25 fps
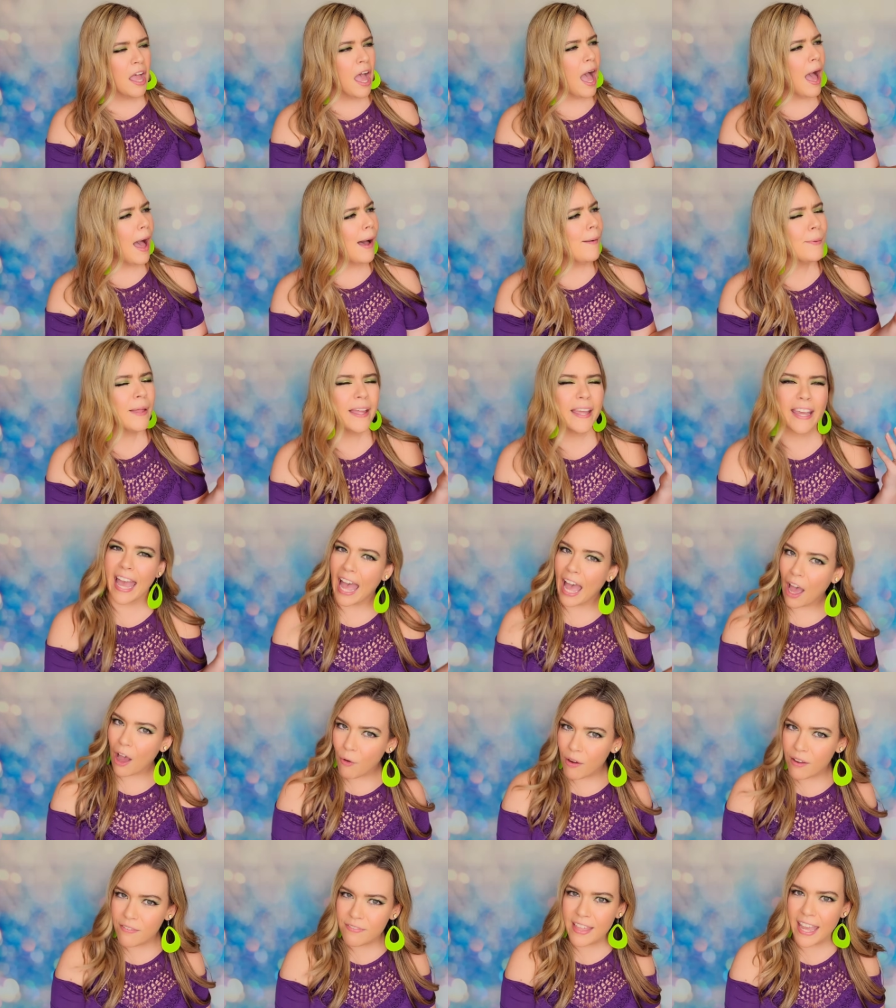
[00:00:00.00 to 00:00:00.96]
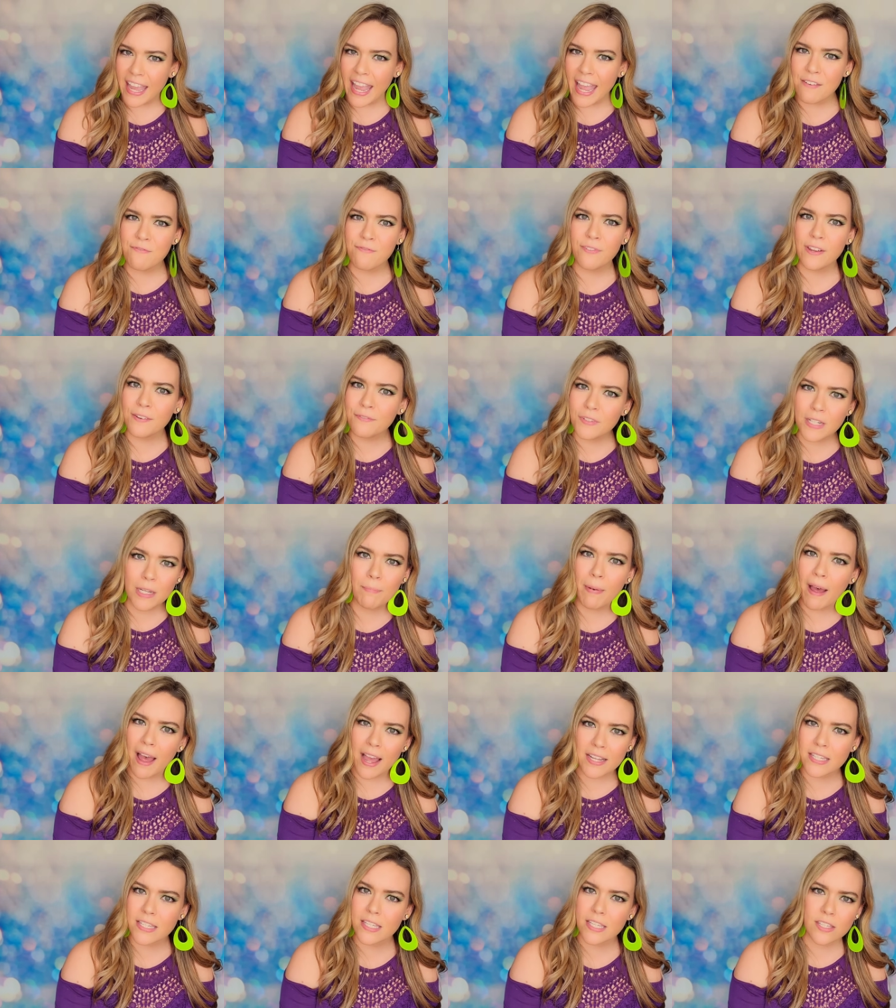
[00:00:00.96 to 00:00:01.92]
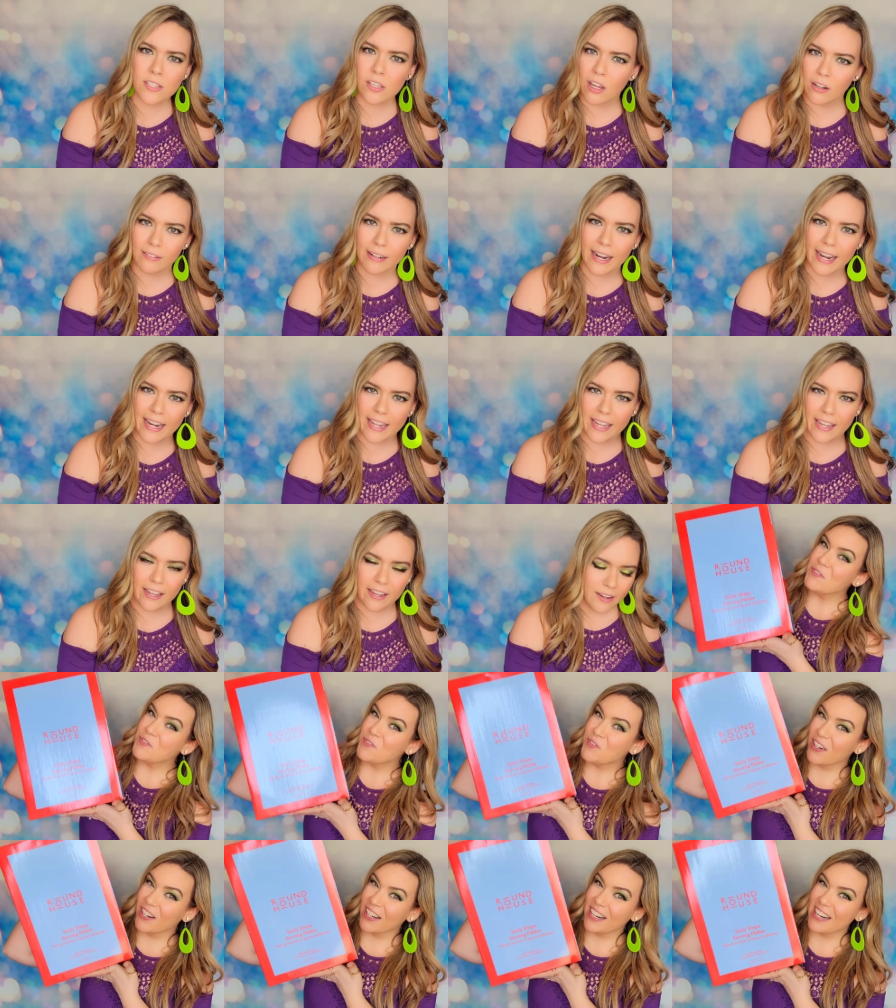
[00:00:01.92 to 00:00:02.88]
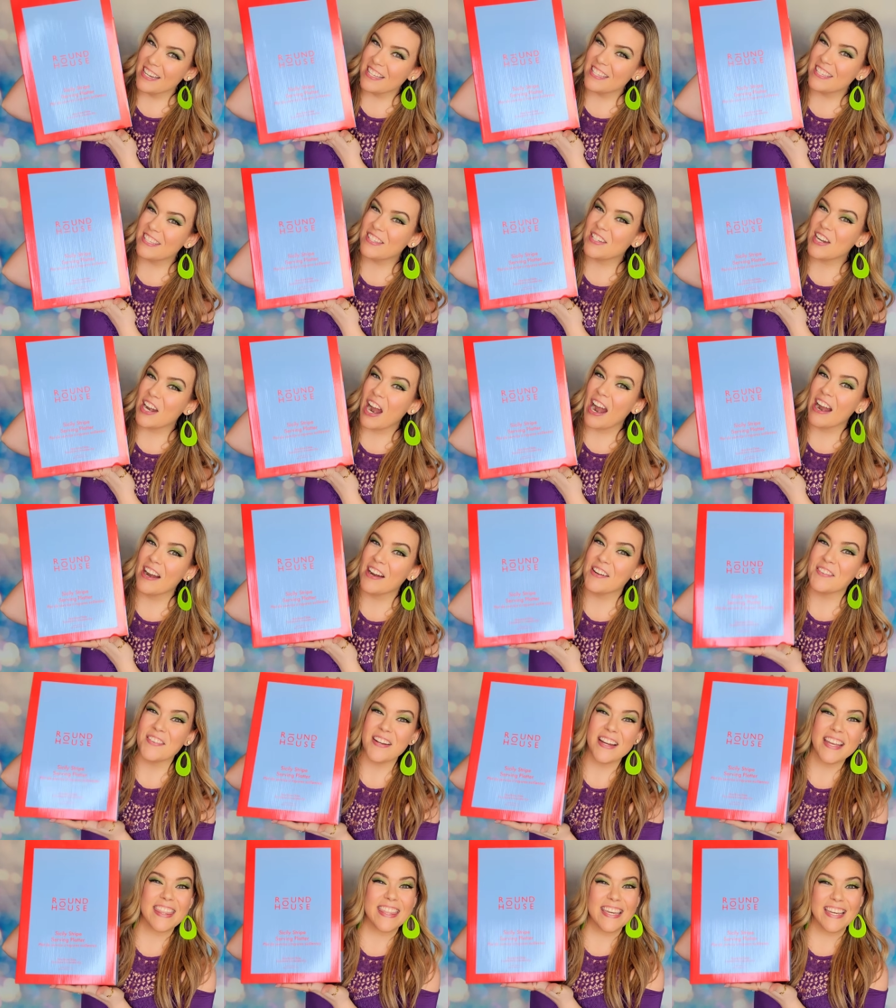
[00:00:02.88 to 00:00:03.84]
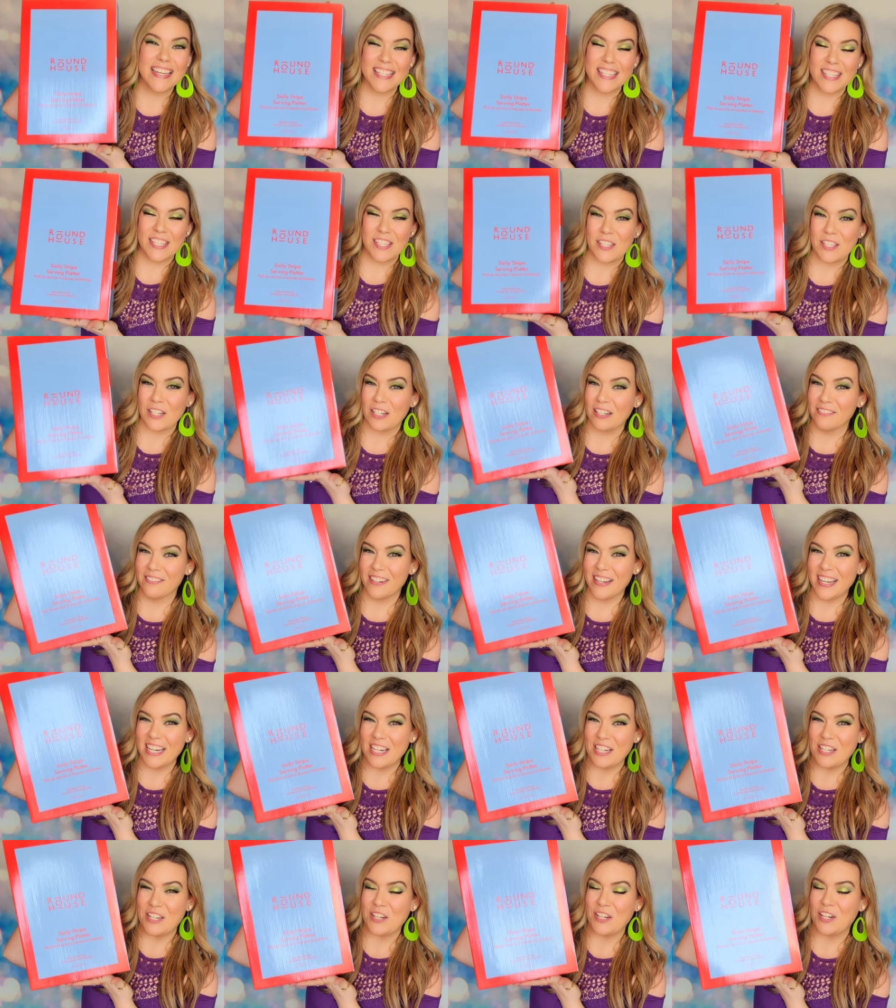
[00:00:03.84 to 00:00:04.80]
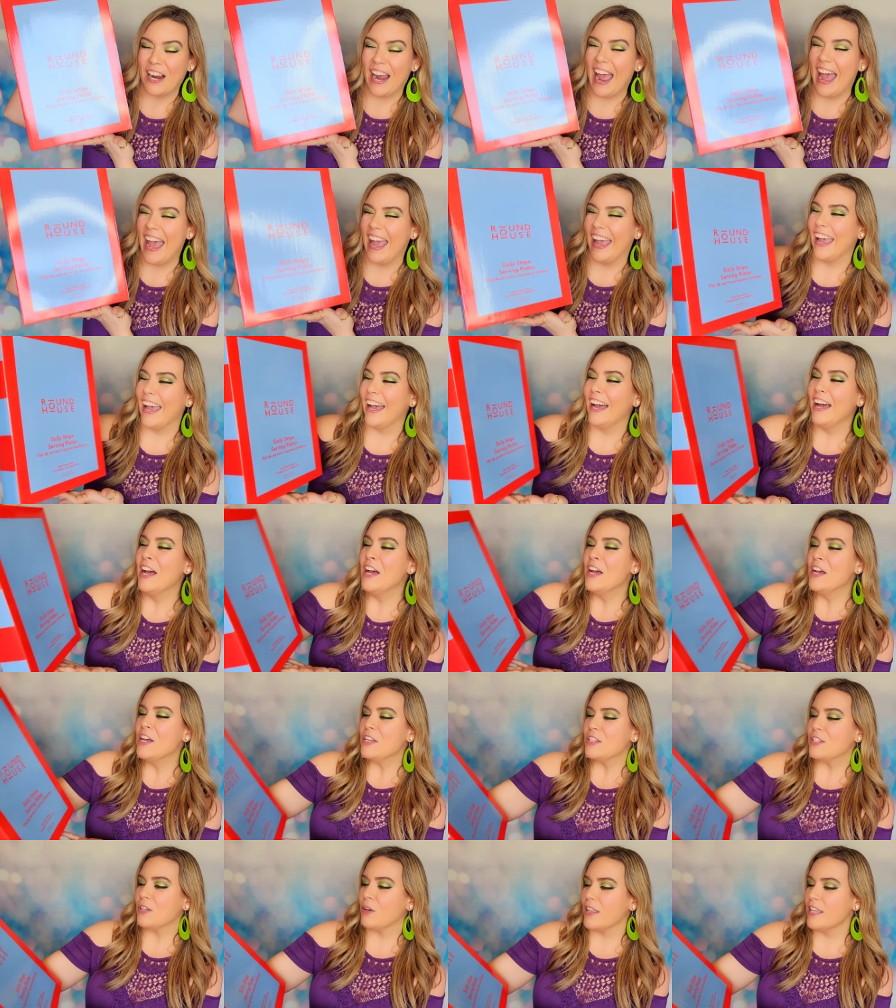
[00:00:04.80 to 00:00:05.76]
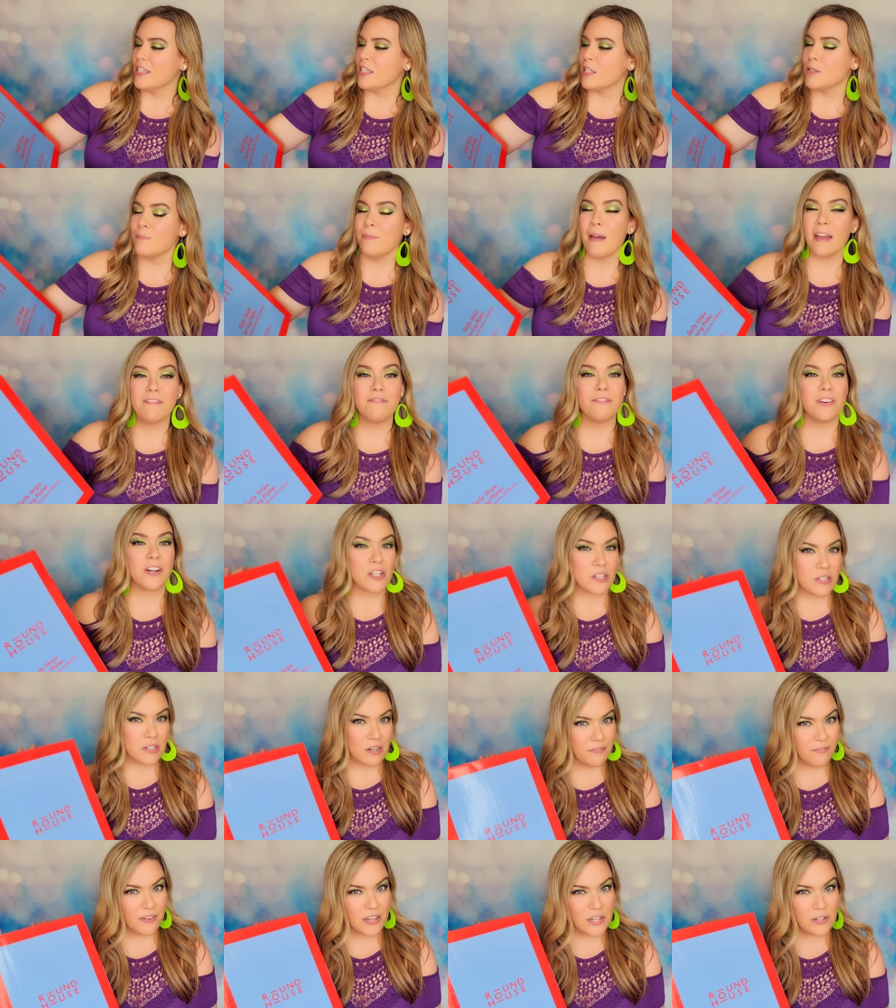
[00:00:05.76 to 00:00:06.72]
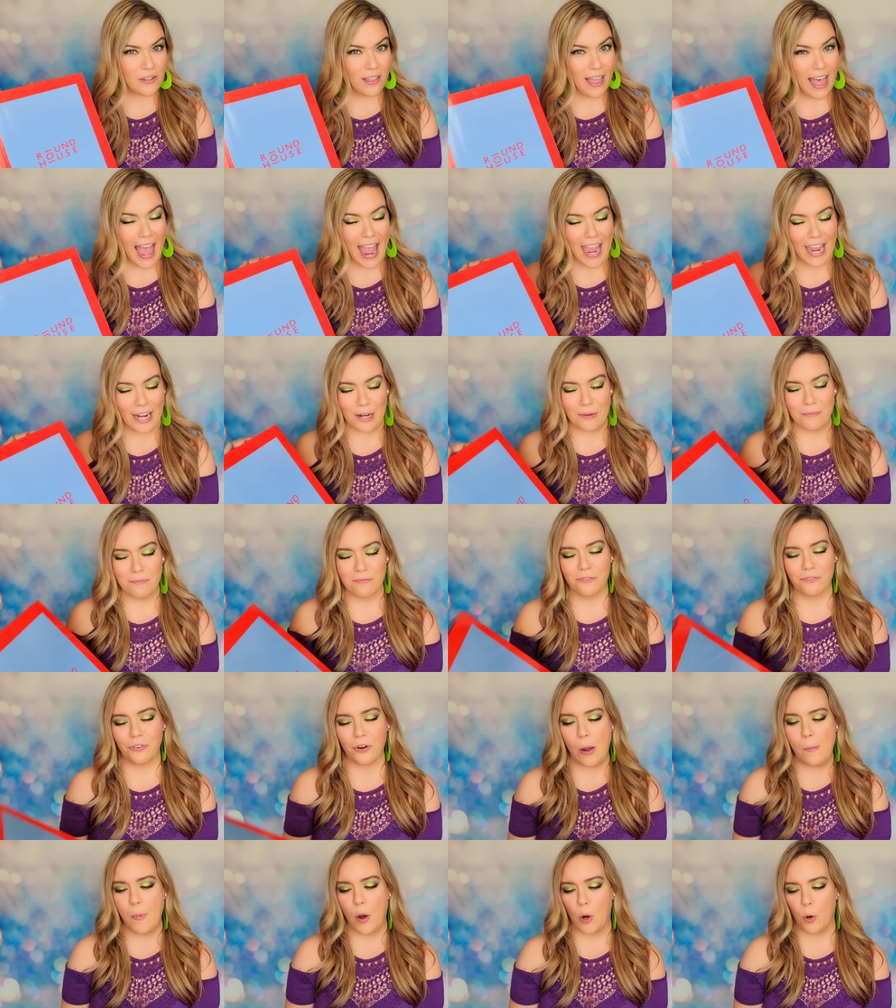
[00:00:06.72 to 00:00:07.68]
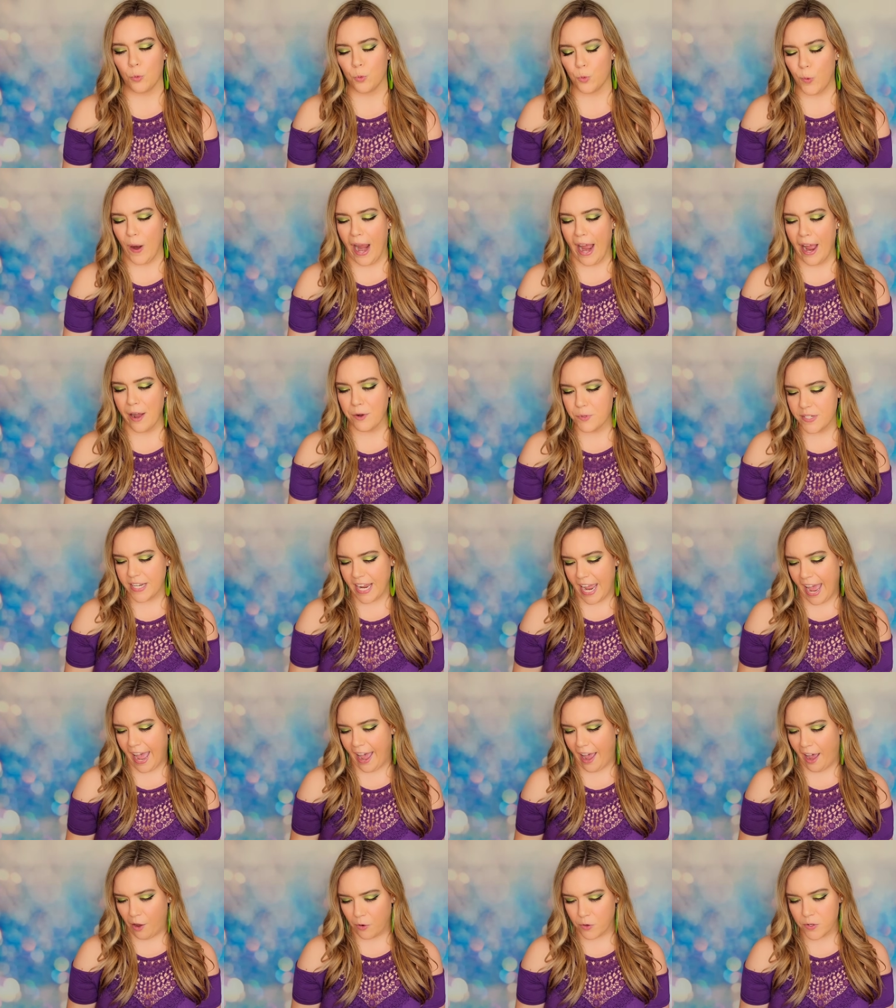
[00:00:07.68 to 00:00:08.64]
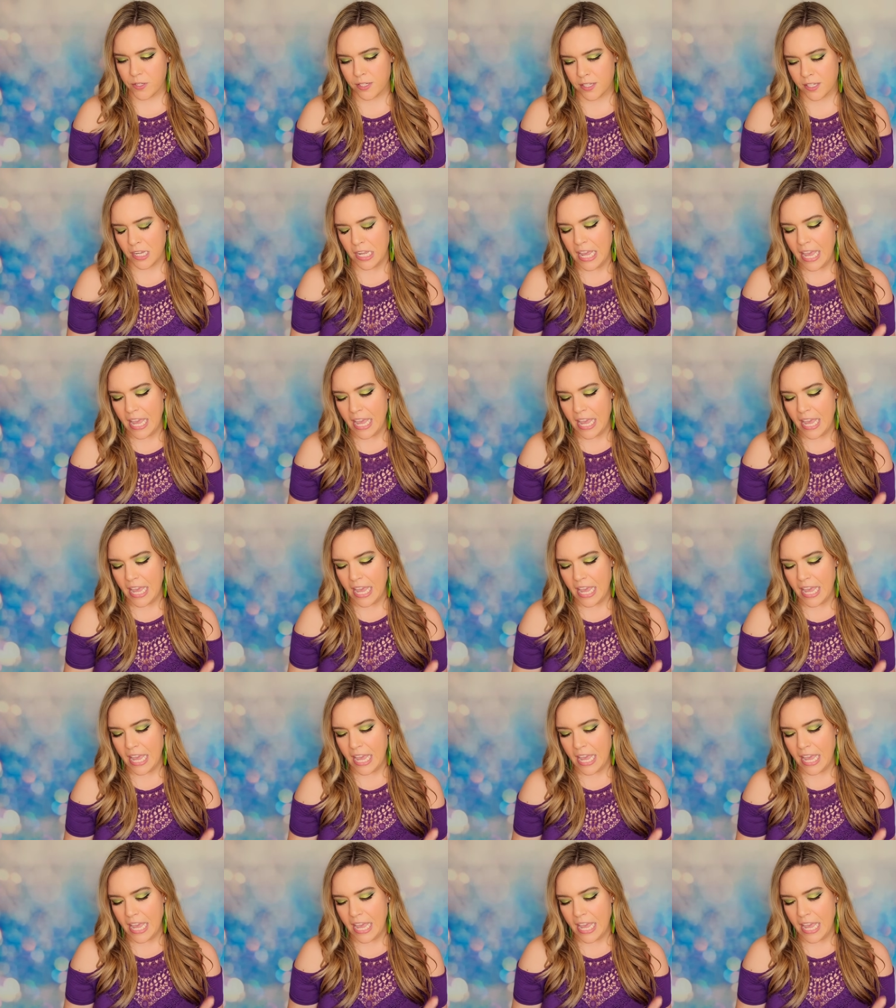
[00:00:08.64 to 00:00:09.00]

I'm like, how have they had 50 boxes already? We're gonna start with this serving tray. So this is my first official item from Roundhouse.